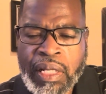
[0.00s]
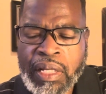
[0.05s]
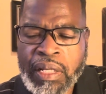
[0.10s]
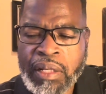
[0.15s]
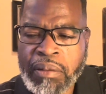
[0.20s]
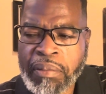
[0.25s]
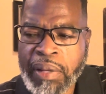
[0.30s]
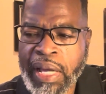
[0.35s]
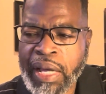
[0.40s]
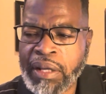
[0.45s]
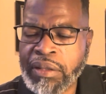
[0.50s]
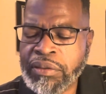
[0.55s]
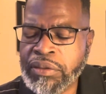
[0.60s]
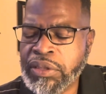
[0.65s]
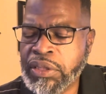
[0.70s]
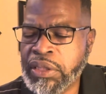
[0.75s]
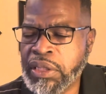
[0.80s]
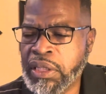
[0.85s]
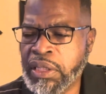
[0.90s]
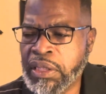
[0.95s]
about
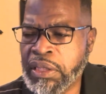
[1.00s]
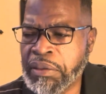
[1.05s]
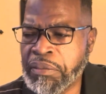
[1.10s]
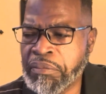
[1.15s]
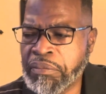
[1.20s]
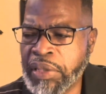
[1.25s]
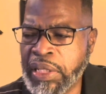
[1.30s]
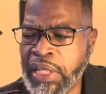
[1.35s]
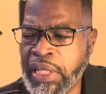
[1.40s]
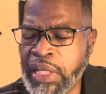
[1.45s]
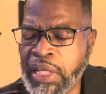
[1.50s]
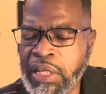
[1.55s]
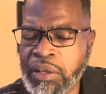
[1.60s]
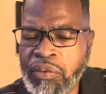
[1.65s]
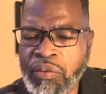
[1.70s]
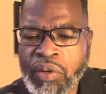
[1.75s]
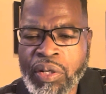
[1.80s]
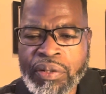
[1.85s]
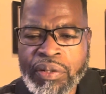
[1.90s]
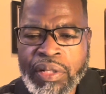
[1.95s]
uh, being
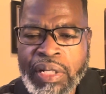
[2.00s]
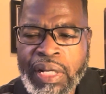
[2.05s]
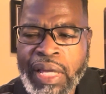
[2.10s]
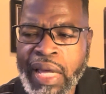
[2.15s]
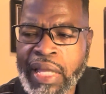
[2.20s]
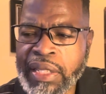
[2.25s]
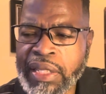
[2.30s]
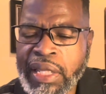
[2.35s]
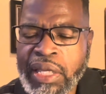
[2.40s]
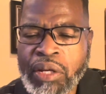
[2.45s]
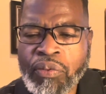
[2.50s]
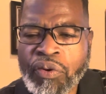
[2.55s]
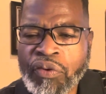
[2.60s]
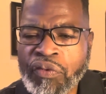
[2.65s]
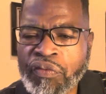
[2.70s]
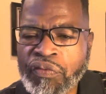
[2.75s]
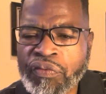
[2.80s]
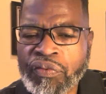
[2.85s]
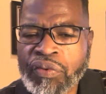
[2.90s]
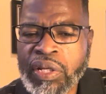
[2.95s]
whether or not they were
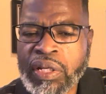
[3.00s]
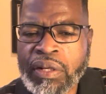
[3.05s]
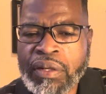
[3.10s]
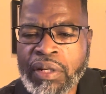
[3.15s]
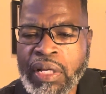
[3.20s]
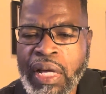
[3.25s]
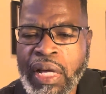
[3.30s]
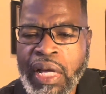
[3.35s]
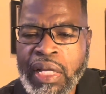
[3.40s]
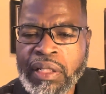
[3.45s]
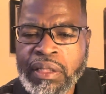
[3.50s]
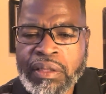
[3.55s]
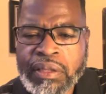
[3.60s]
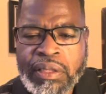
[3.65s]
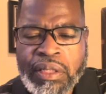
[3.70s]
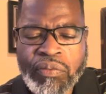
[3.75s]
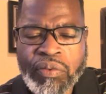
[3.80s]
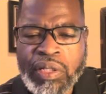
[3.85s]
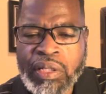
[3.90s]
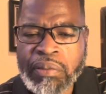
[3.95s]
free or not. He said,
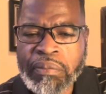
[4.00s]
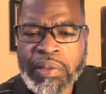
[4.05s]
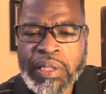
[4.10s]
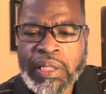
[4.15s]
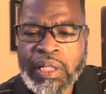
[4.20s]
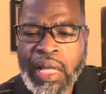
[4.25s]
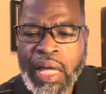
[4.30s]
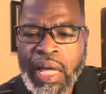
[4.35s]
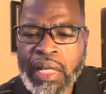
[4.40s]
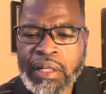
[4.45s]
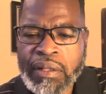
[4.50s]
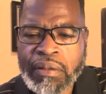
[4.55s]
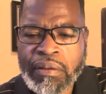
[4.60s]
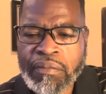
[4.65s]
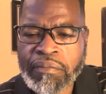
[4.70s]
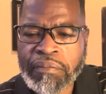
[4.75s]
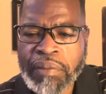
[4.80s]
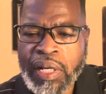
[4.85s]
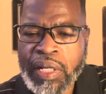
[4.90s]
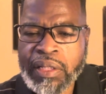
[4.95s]
we be not
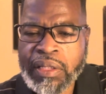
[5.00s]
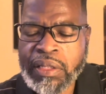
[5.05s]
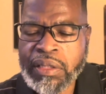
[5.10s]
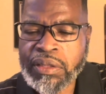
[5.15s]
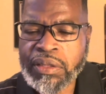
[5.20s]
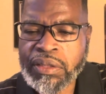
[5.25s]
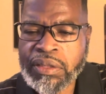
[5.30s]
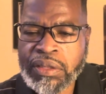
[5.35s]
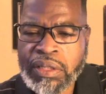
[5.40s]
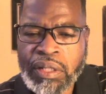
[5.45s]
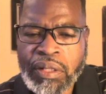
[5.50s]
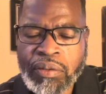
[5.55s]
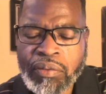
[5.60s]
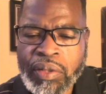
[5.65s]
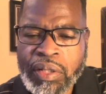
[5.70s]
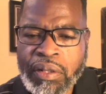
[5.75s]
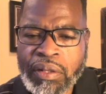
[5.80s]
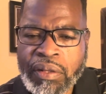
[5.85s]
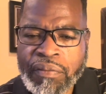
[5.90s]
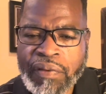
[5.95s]
of bondage, you know,
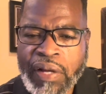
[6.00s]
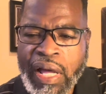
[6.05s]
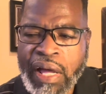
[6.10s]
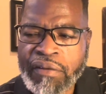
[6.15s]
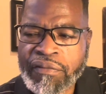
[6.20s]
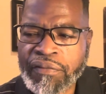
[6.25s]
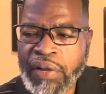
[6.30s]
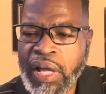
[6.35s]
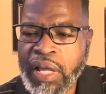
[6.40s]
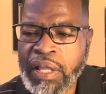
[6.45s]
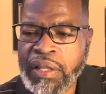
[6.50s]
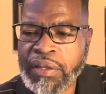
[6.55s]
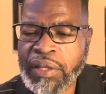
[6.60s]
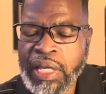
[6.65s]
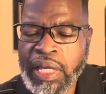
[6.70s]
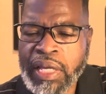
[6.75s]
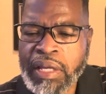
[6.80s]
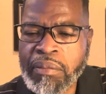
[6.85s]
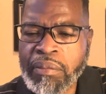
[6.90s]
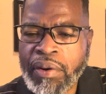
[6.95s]
we are of our father
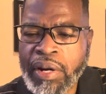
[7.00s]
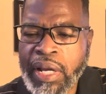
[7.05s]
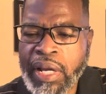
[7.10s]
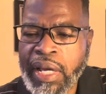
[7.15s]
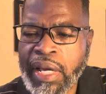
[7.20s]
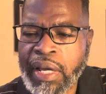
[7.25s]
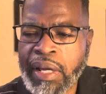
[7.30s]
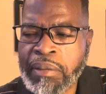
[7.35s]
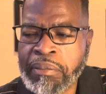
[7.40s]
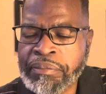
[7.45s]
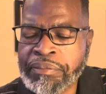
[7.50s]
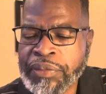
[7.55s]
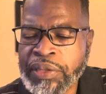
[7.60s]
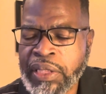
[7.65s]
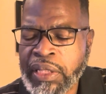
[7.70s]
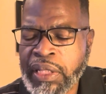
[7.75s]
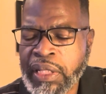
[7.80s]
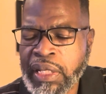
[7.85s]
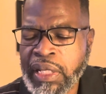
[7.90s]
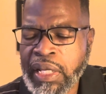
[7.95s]
Abraham.
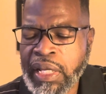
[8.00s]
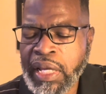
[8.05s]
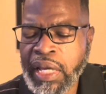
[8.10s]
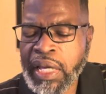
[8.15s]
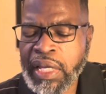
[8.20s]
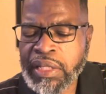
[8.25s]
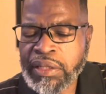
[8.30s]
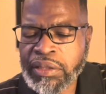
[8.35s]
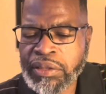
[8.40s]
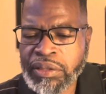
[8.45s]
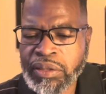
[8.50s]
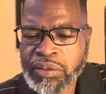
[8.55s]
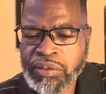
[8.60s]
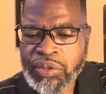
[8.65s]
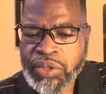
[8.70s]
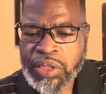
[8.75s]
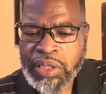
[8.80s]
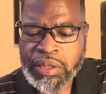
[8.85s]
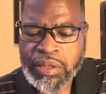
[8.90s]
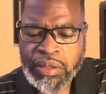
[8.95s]
And so
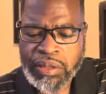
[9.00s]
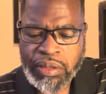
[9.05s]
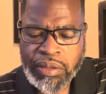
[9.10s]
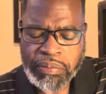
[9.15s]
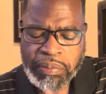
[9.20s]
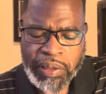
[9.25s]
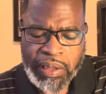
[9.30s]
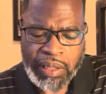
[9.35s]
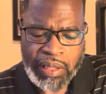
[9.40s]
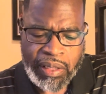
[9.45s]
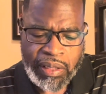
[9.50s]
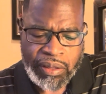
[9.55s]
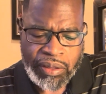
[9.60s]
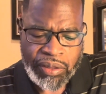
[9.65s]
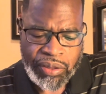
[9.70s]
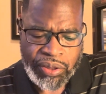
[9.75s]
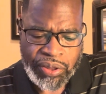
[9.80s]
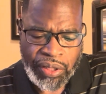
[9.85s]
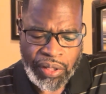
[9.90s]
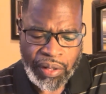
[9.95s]
Jesus began to
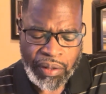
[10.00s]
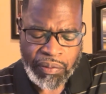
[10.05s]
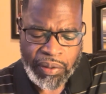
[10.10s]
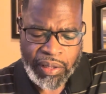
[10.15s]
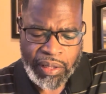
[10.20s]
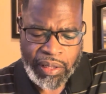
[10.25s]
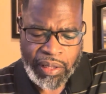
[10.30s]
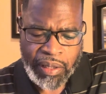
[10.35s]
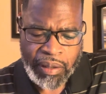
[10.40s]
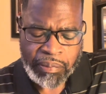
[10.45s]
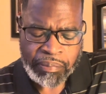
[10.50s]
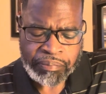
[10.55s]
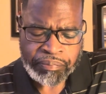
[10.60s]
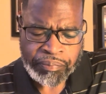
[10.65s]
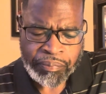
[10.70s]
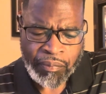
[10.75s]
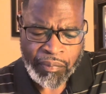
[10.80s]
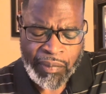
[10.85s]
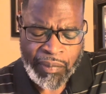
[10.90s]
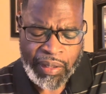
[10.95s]
share with them
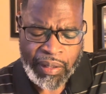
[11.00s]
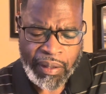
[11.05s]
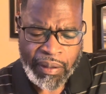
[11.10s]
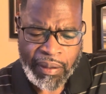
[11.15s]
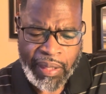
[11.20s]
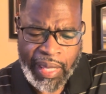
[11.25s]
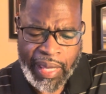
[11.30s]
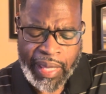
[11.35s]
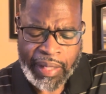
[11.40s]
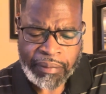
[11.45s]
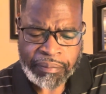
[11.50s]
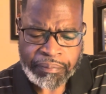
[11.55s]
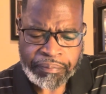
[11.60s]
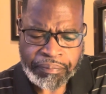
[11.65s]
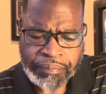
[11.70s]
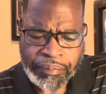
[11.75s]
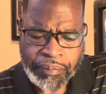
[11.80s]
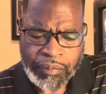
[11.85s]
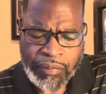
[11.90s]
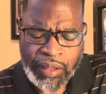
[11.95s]
that
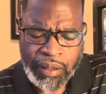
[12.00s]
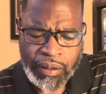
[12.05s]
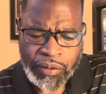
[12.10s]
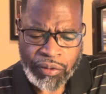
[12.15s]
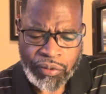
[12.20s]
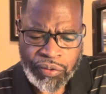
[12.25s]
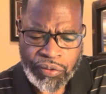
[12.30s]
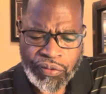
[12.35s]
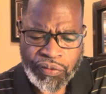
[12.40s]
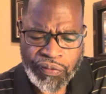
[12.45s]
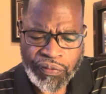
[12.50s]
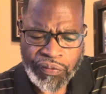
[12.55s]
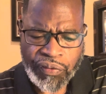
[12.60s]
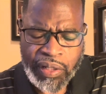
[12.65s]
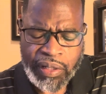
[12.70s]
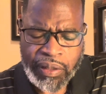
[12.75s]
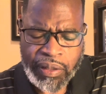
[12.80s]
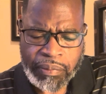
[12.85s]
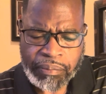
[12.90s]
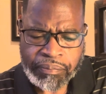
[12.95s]
true
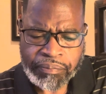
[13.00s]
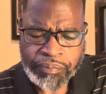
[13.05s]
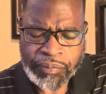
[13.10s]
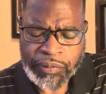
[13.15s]
freedom